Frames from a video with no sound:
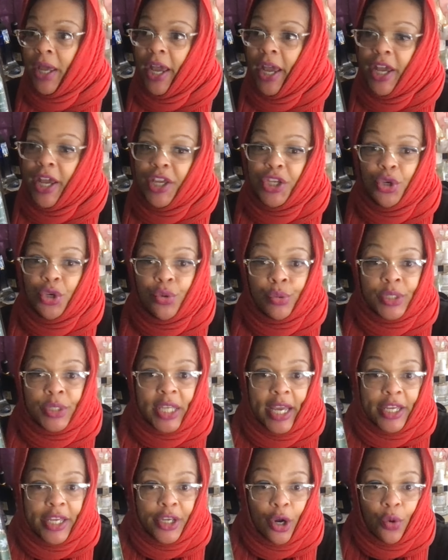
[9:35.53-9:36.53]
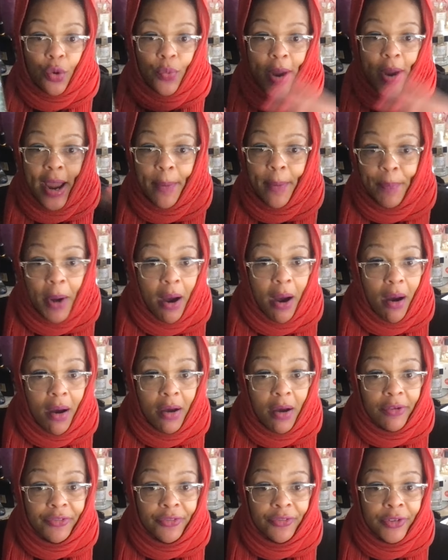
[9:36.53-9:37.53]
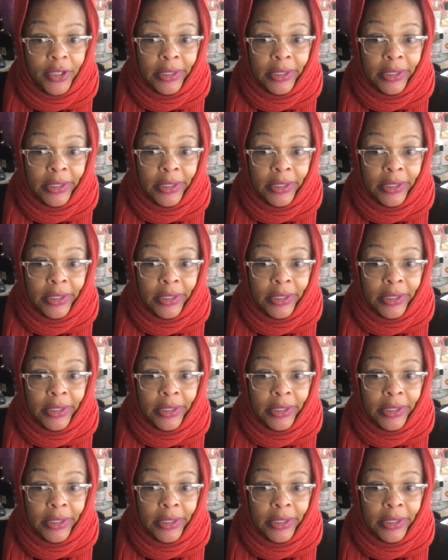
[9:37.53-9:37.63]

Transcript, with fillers: and you take your wrap off,